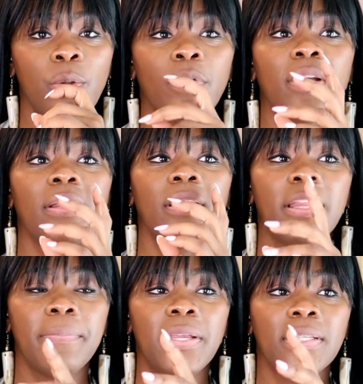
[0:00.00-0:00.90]
it would
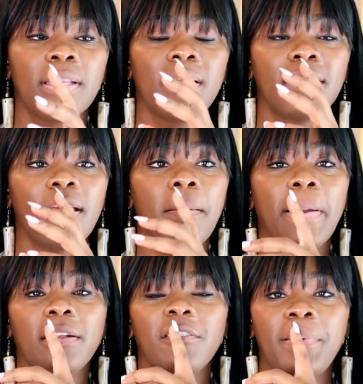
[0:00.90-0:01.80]
limit the
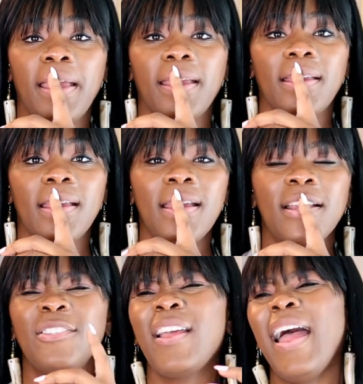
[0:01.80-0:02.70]
amount of
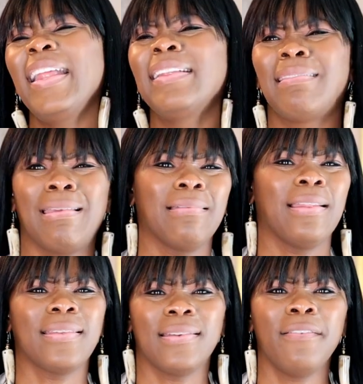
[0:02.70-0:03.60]
pain so i didn't think
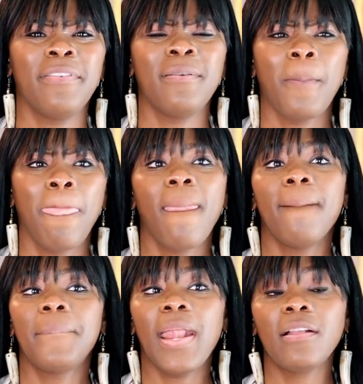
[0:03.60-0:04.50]
nothing of it
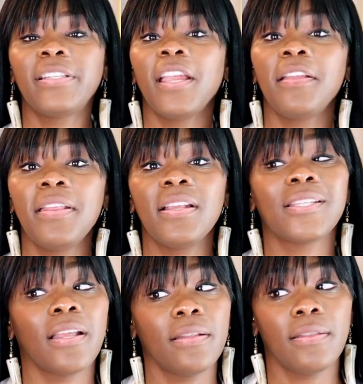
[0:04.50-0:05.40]
but i'll tell you this
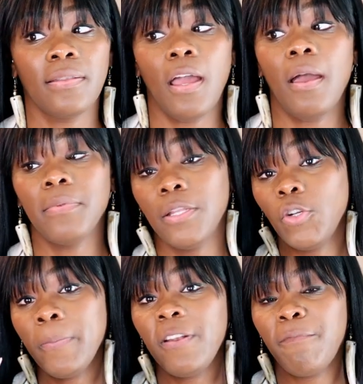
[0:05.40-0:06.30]
the
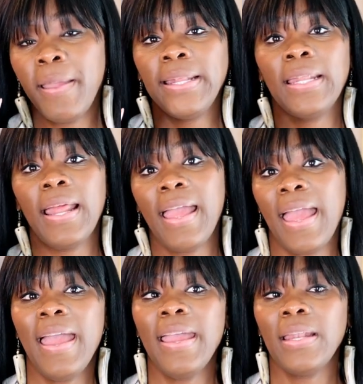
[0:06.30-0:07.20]
little bit of pain that i
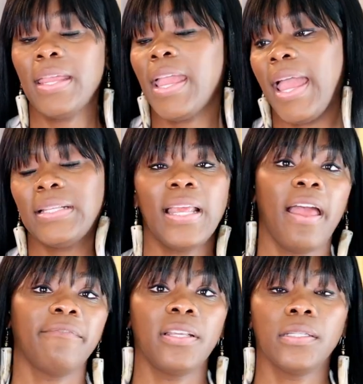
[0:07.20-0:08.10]
had it had to
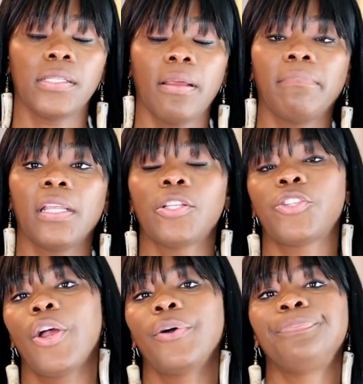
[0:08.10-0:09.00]
have done something
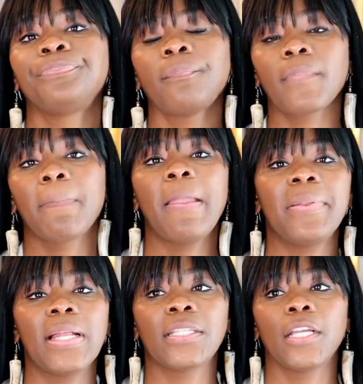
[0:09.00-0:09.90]
so
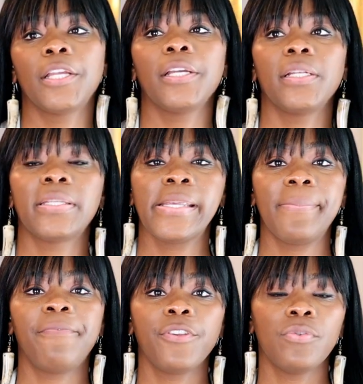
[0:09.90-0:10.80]
maybe that's a good
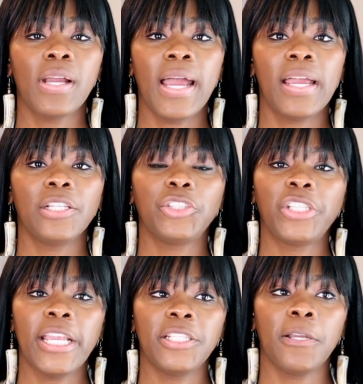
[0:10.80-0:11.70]
tip for you guys
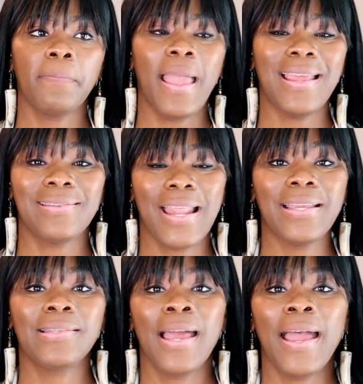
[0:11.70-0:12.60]
change them at
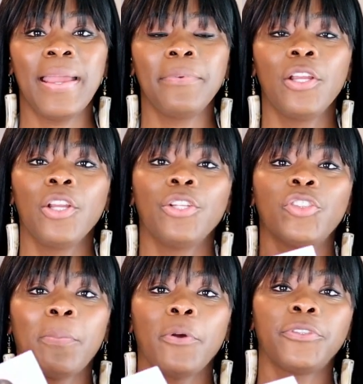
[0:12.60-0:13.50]
nighttime
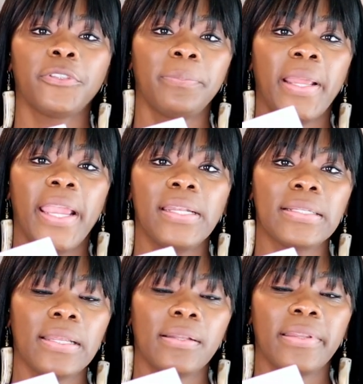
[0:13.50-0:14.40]
so most of the pain
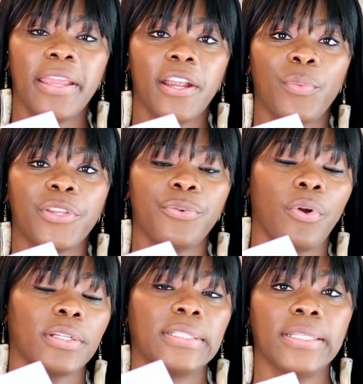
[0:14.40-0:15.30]
is there when you
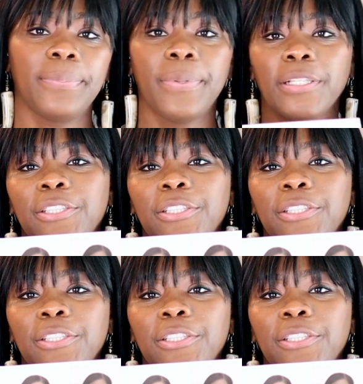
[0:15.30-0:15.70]
are sleeping